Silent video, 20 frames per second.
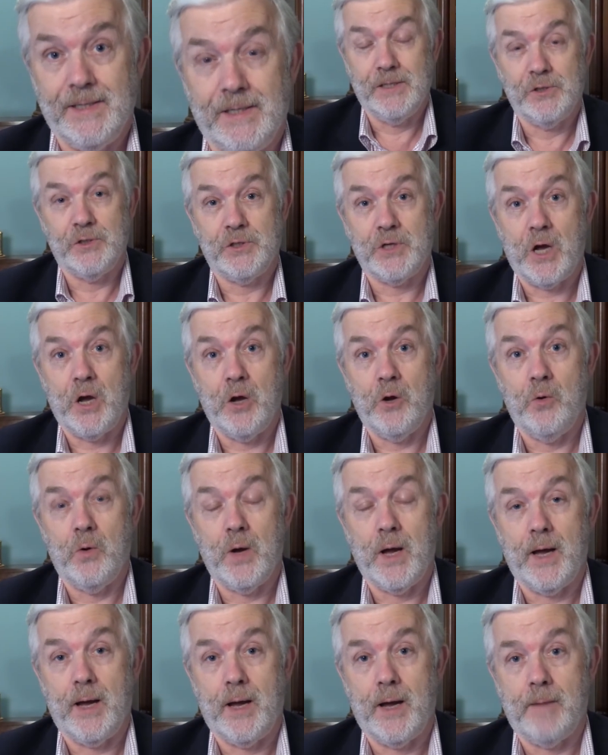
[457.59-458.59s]
So
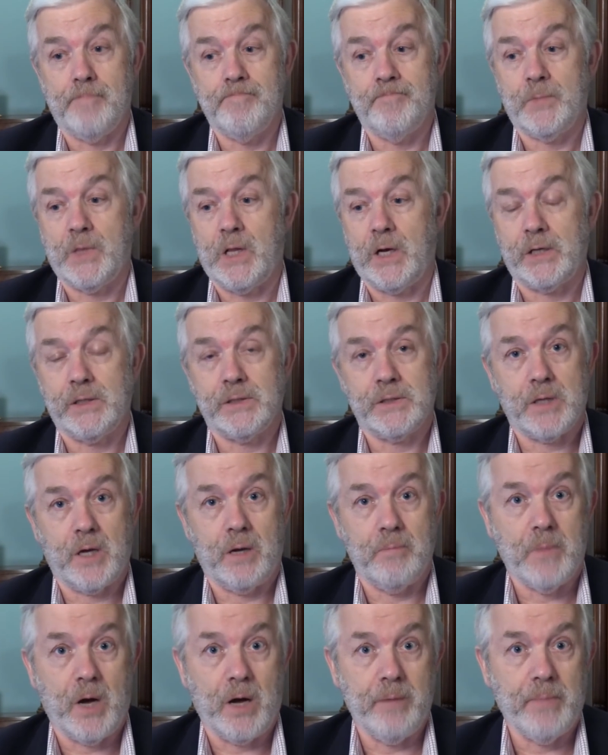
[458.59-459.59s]
um, like I say,
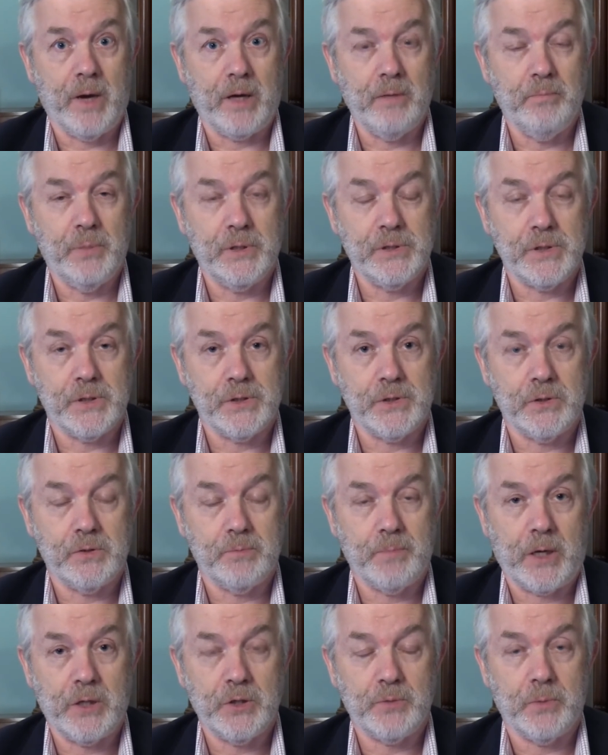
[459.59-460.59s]
my main business is
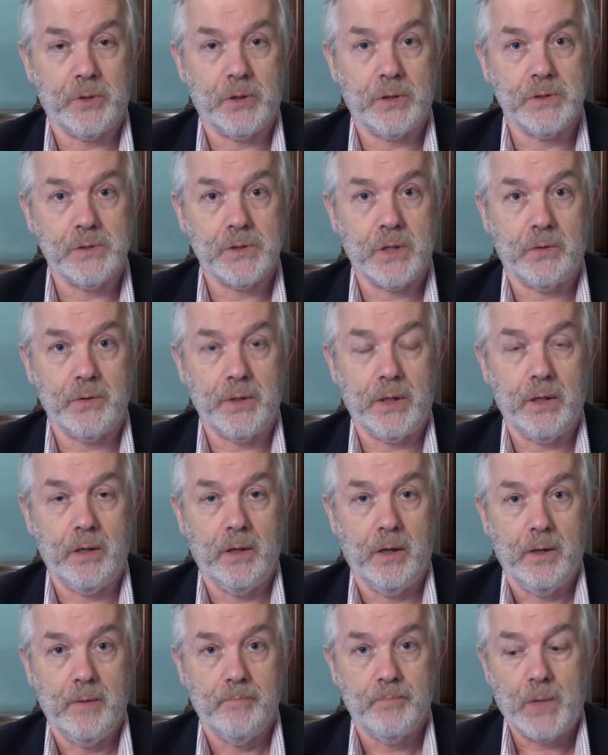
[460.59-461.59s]
management consulting.
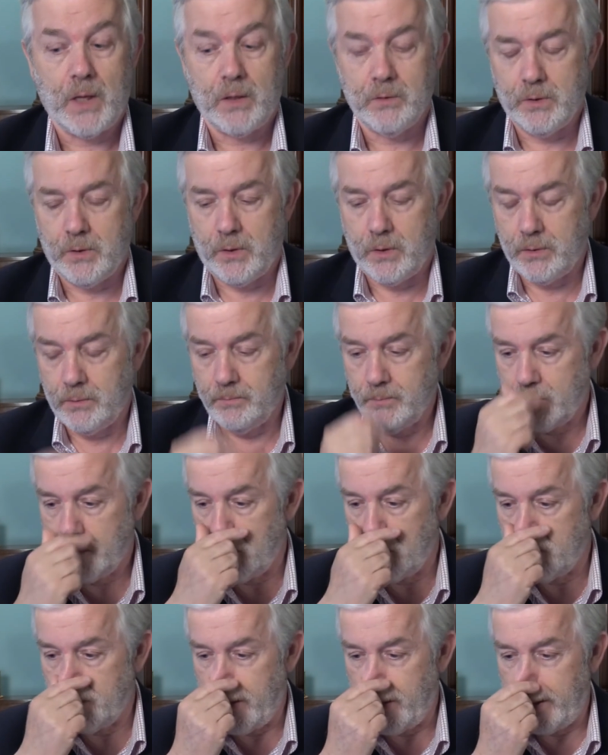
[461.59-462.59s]
Oh,
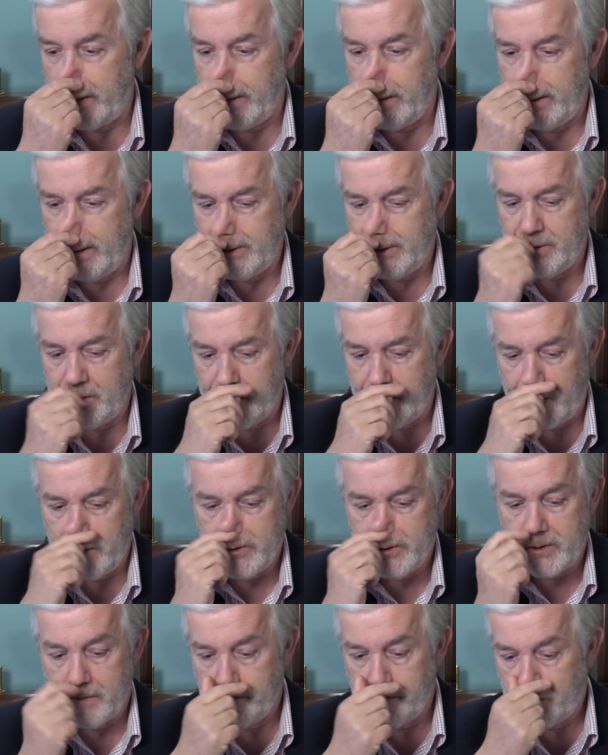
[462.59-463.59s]
excuse me, got itchy
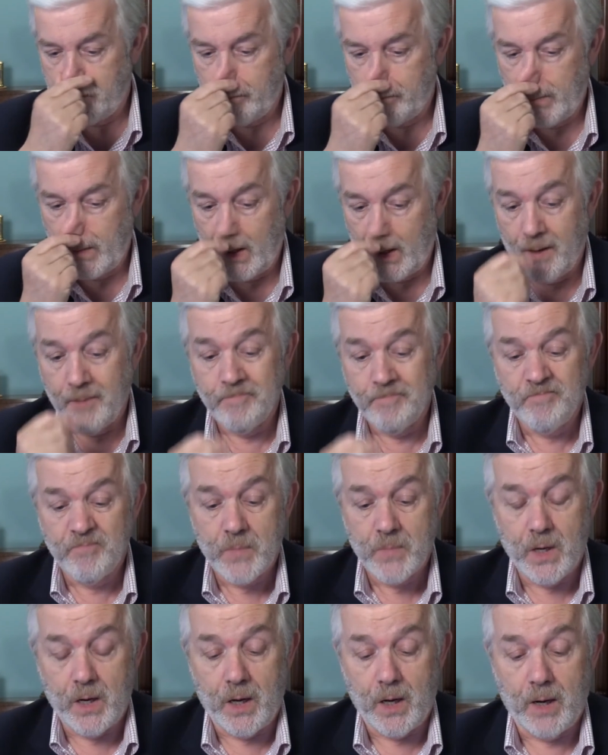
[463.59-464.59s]
nose.
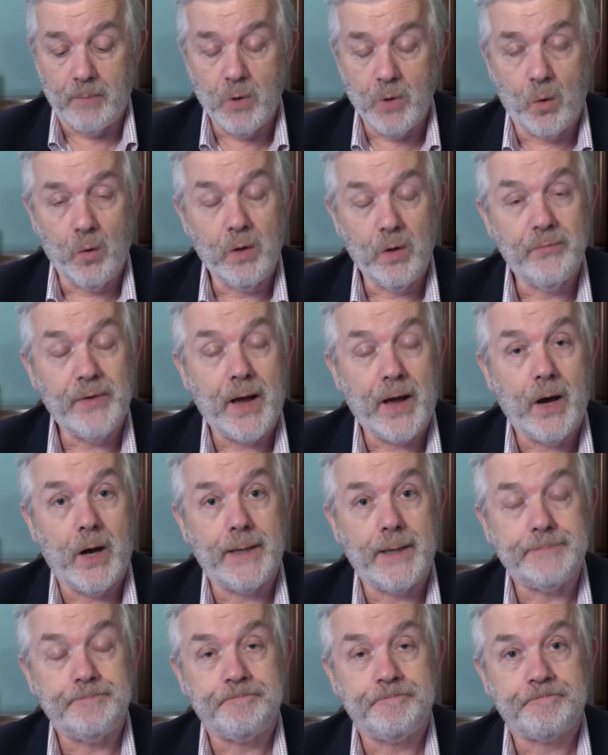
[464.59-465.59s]
Um, all of
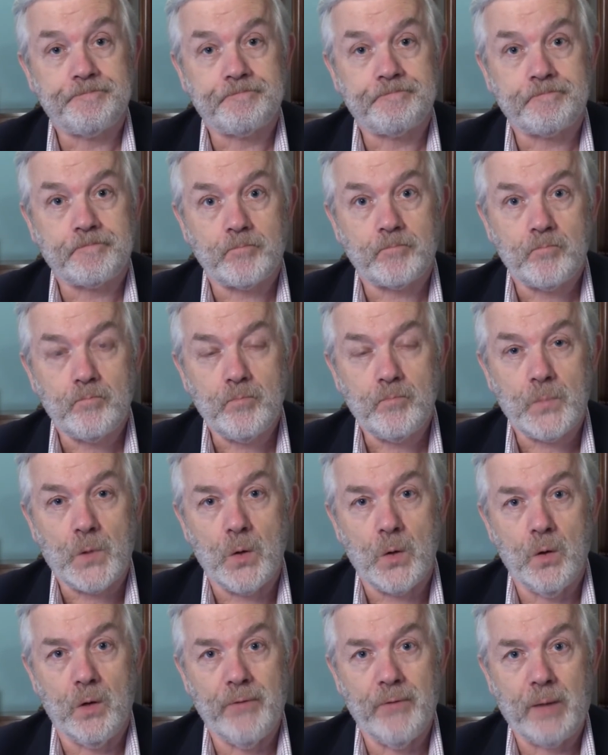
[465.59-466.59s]
our
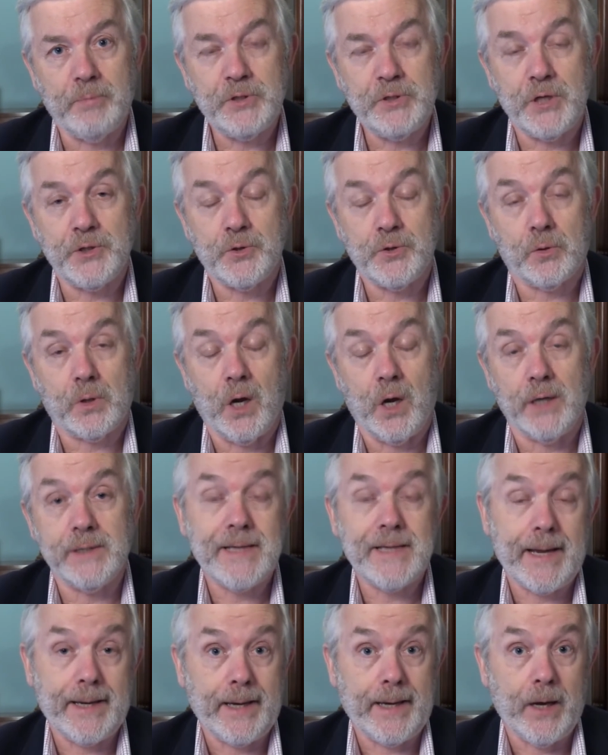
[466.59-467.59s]
all of our potential clients
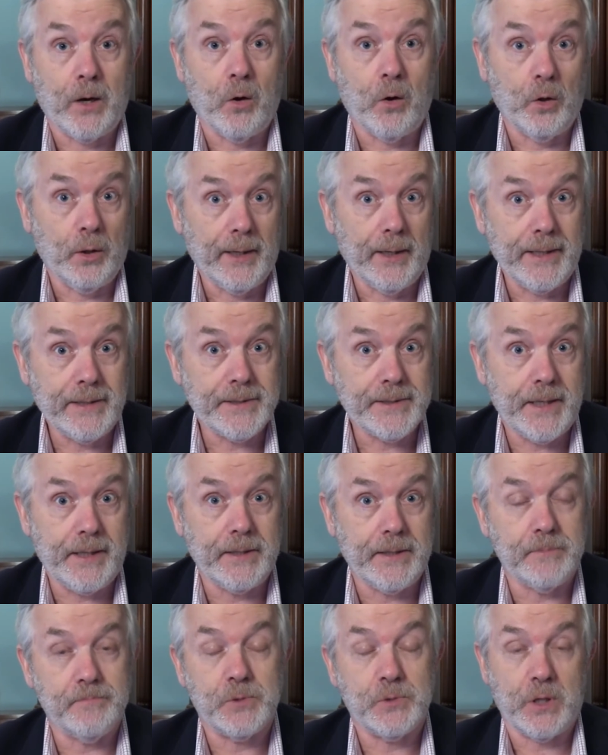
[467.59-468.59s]
hang out on
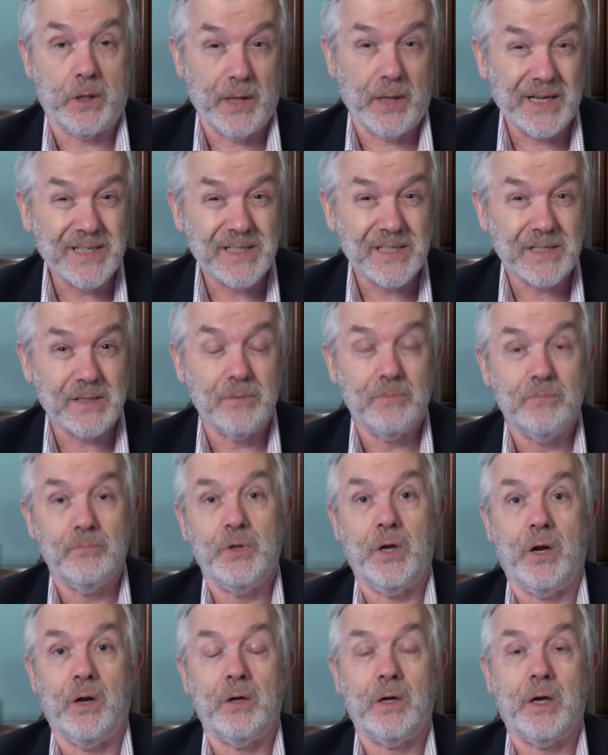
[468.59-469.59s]
LinkedIn. So that's,
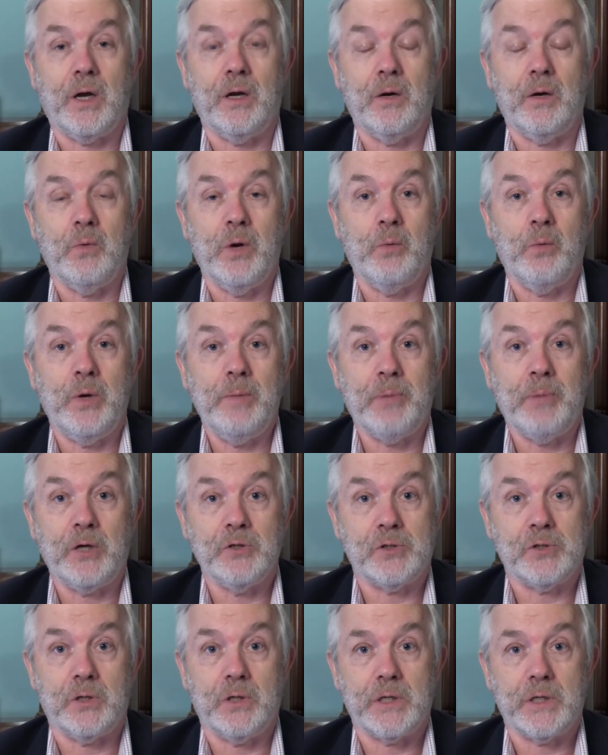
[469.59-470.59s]
you know, kind of where we
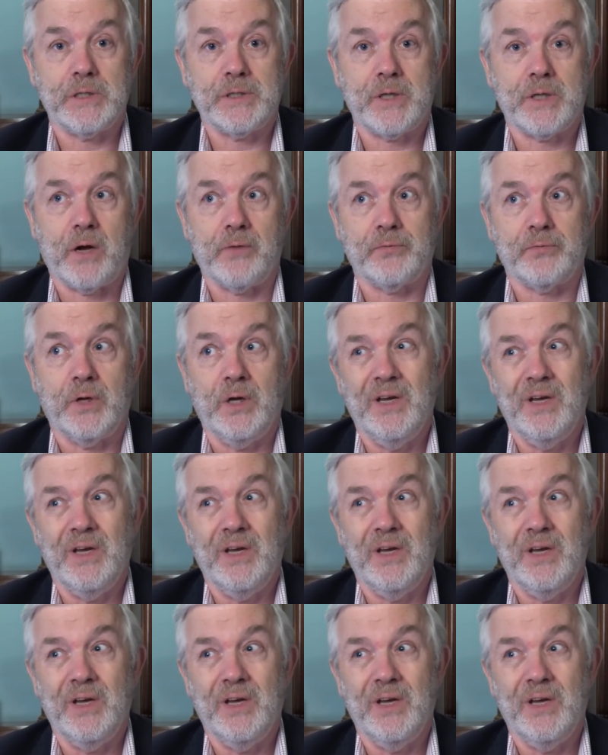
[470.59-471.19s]
post a lot of stuff.